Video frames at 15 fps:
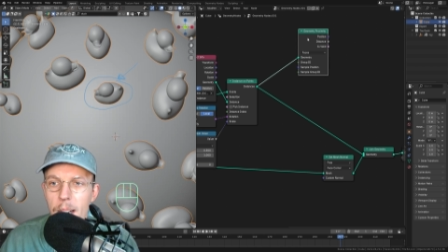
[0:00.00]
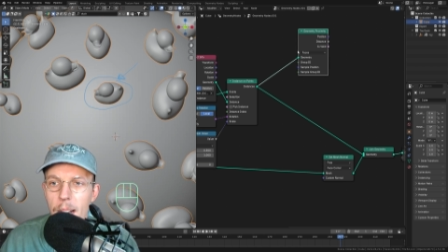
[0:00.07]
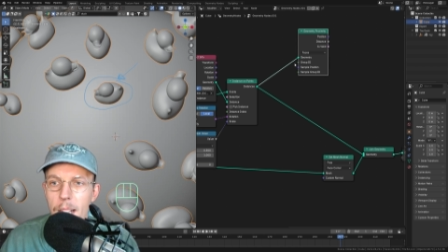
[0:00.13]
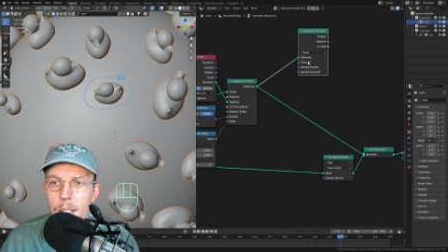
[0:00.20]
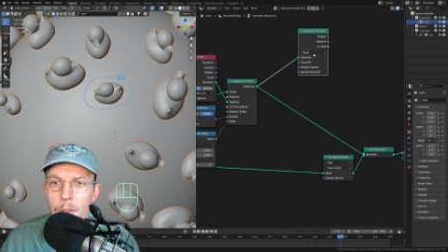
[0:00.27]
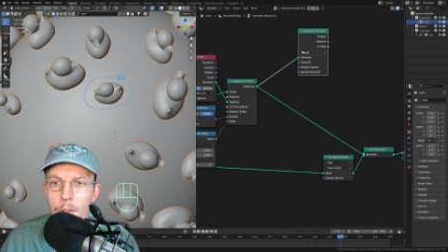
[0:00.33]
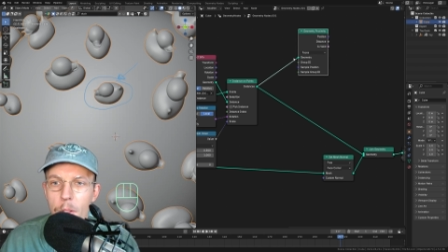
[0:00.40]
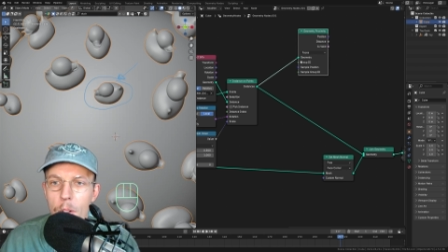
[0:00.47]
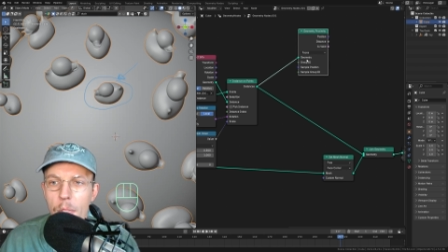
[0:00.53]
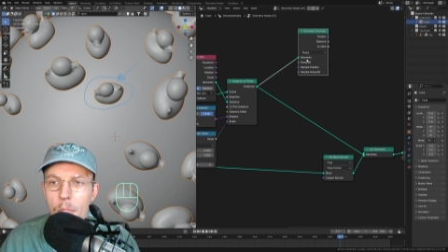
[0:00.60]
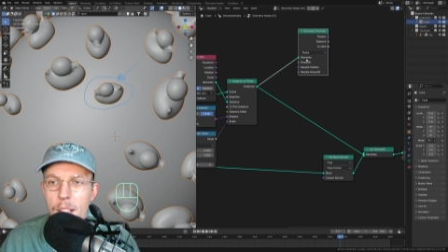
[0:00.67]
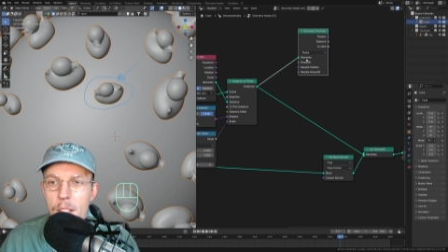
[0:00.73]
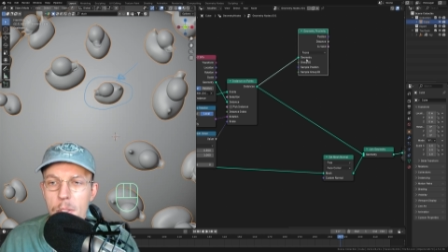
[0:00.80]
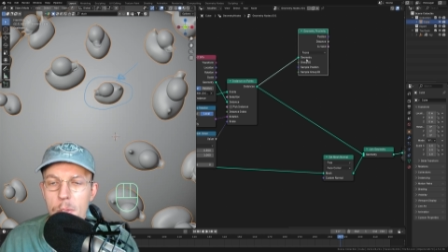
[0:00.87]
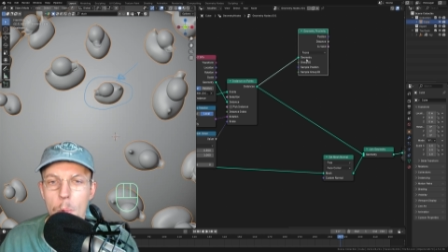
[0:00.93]
And for
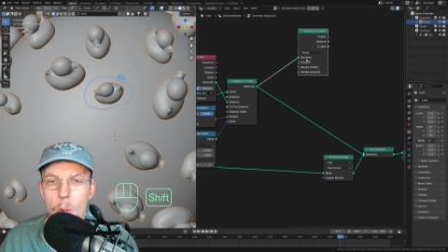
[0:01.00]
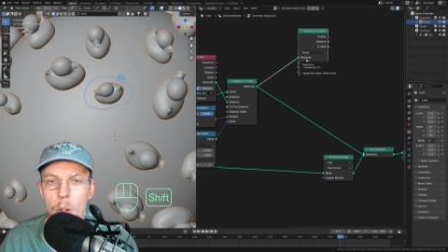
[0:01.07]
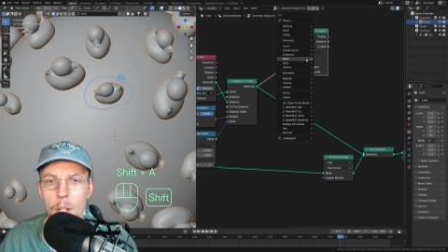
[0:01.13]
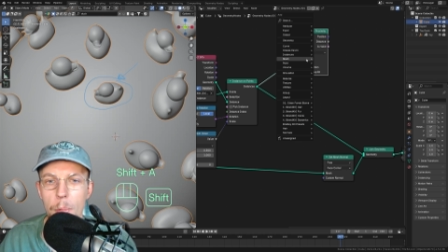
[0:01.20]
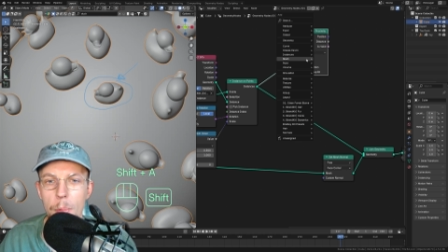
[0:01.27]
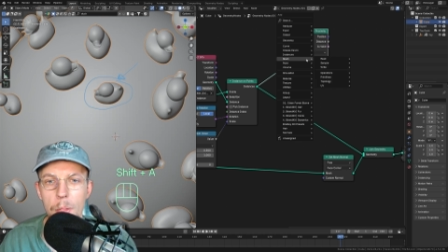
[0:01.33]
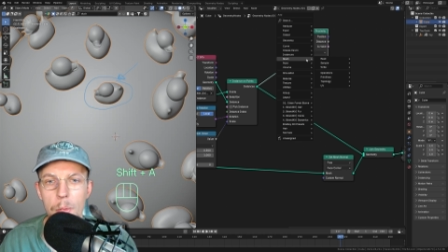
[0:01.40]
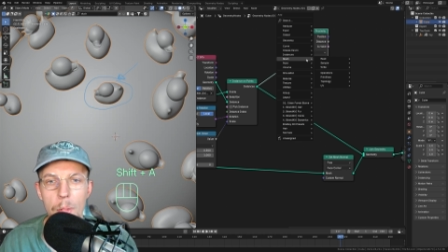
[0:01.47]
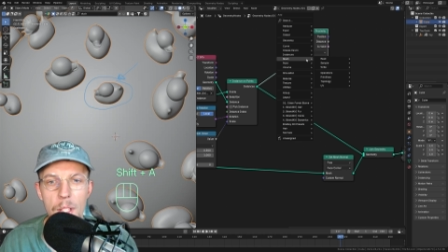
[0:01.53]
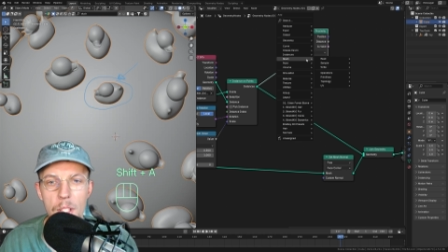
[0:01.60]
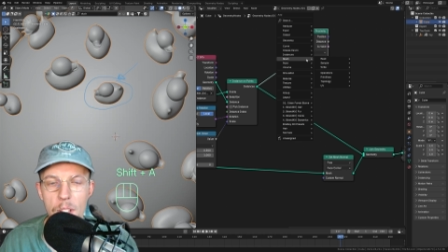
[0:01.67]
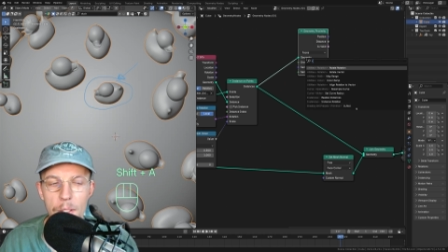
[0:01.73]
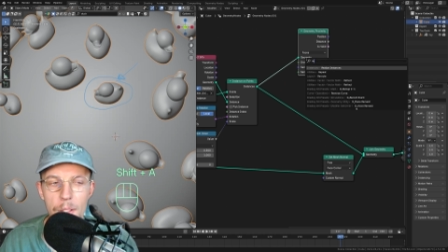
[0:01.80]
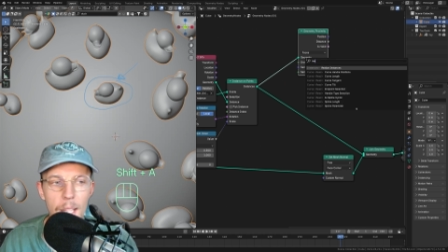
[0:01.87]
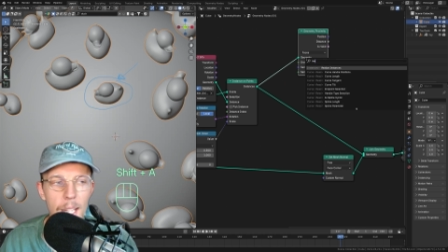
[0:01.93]
this to work, we need to hit
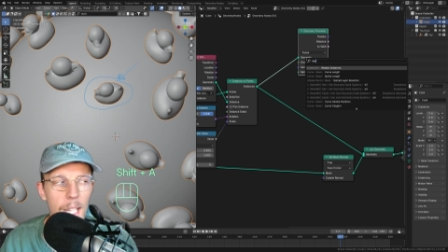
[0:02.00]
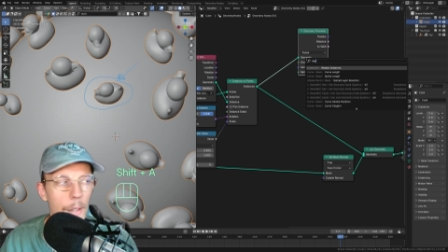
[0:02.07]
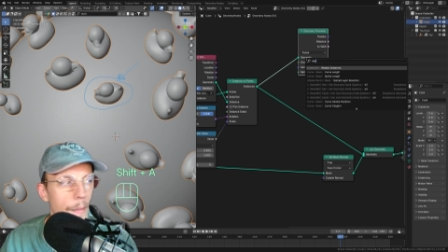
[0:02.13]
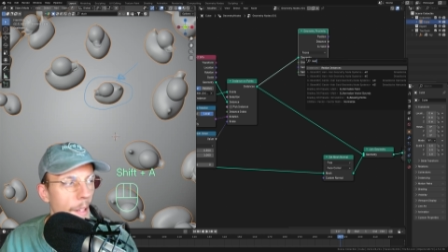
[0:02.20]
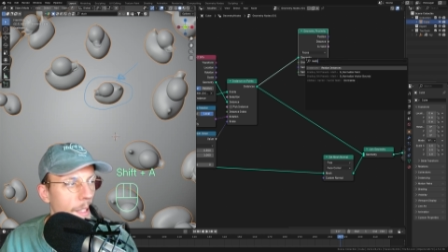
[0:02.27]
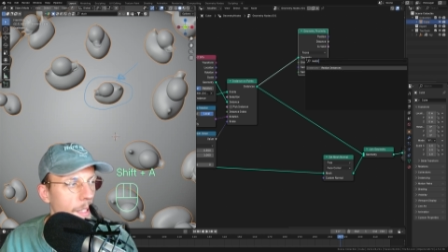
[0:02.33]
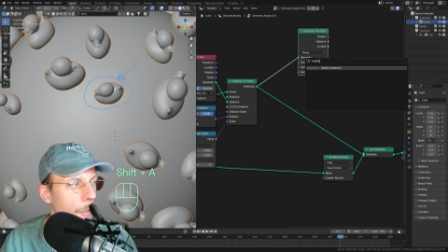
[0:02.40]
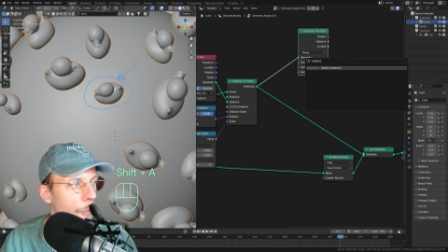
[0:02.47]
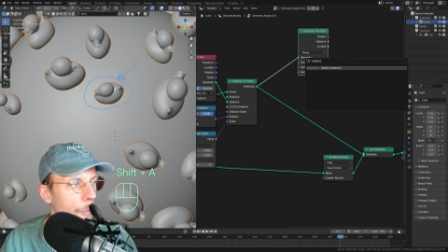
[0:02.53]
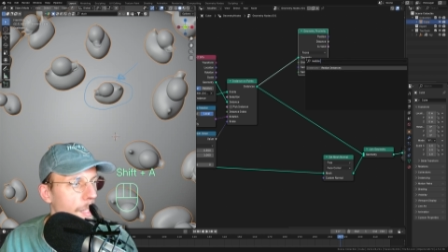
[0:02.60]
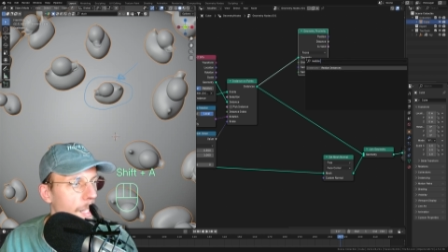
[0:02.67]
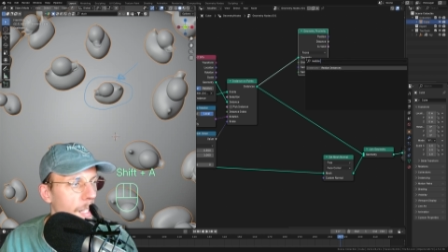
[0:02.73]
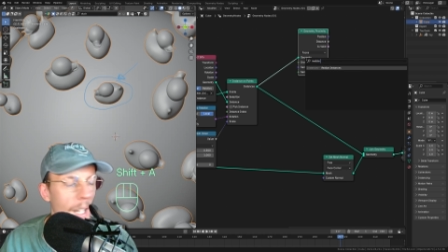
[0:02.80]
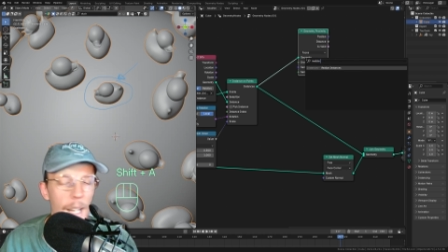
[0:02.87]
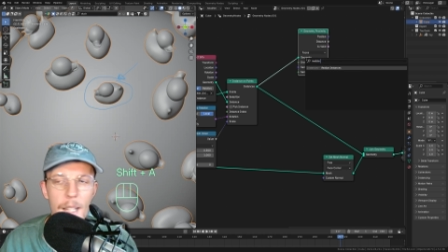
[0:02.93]
shift A and find our
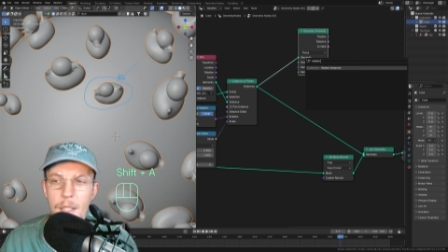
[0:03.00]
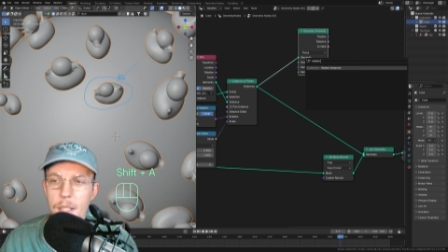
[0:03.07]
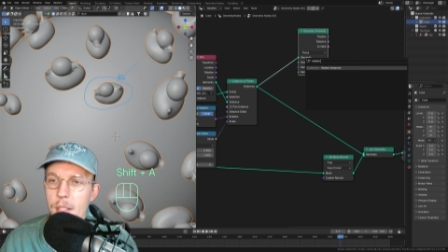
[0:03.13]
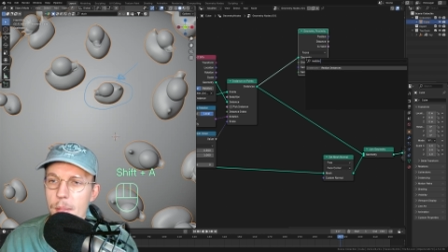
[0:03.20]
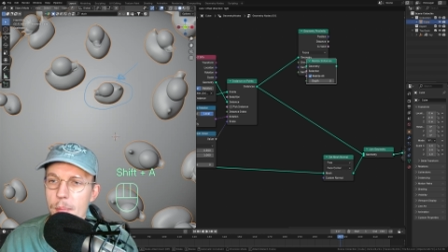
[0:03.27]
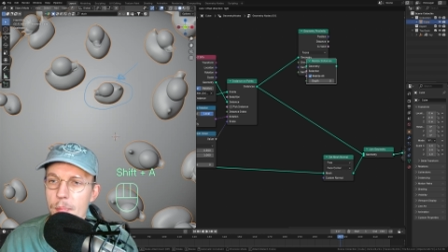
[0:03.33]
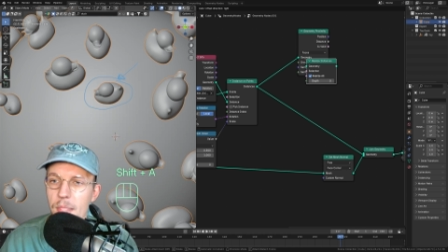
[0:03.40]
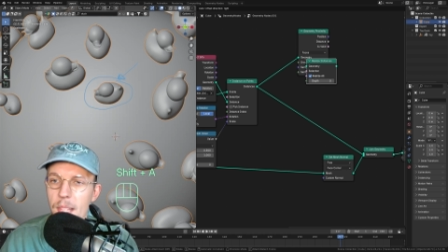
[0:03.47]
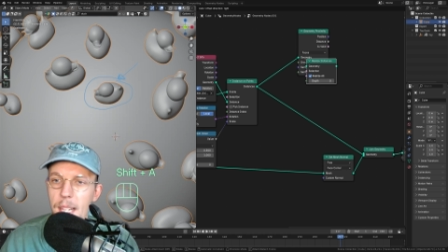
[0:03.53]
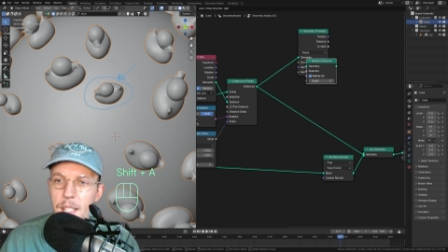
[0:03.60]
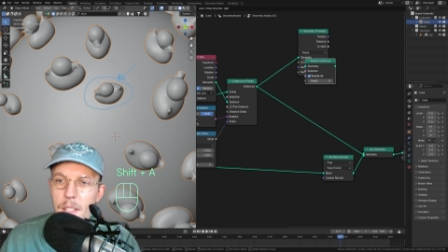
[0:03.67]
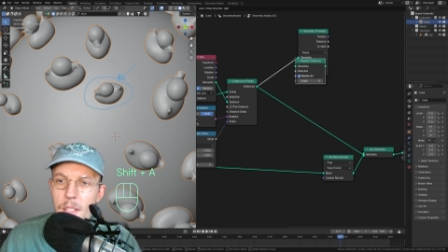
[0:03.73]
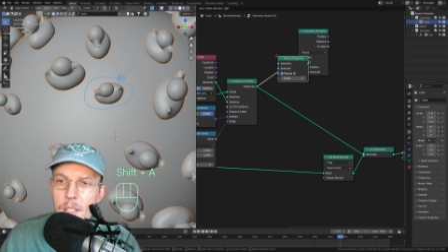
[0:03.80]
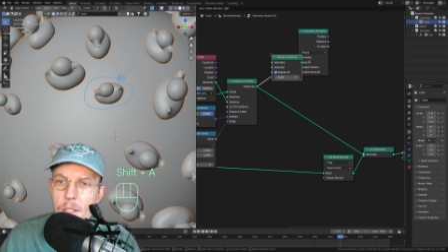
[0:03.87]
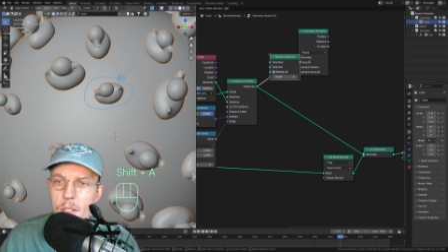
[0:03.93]
Realize
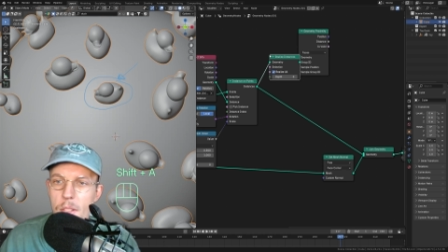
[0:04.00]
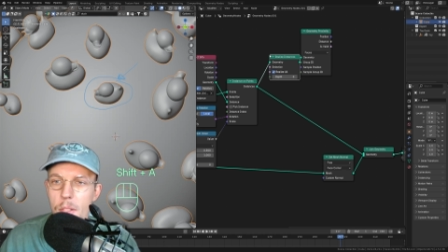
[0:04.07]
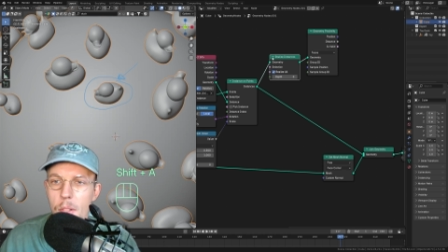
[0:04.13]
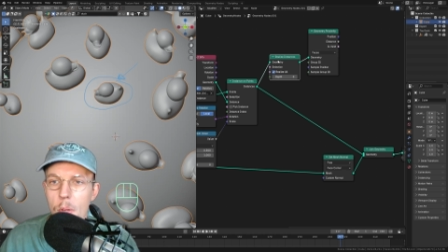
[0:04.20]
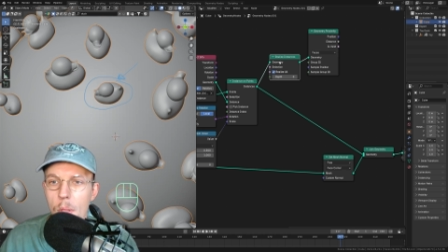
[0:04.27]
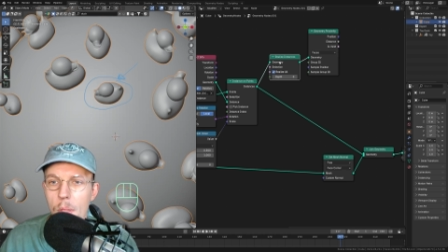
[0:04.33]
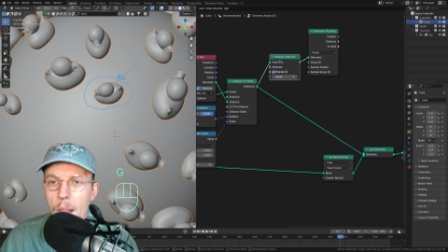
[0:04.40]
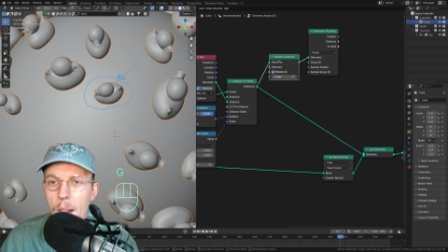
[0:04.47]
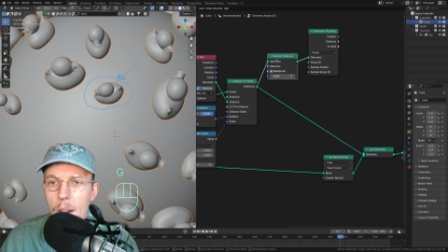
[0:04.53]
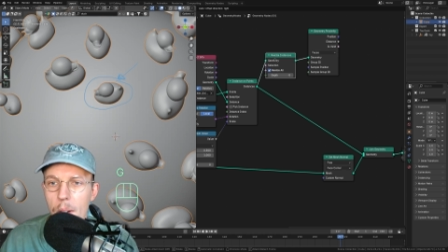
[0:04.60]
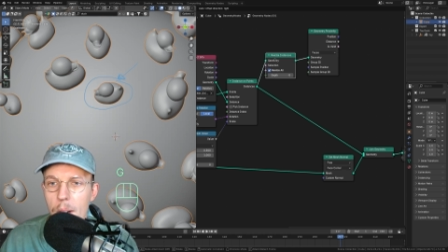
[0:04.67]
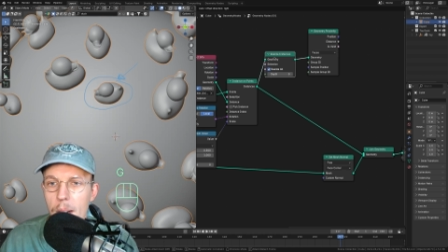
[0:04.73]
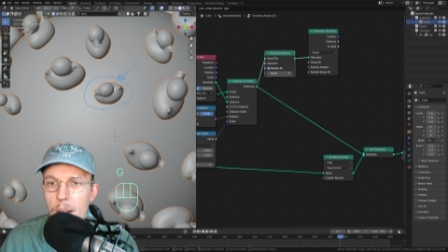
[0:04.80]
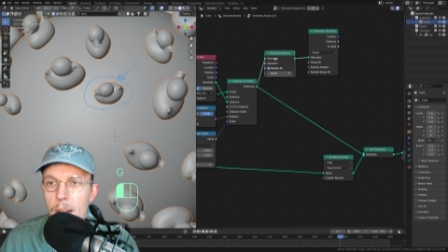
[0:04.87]
Instances node there.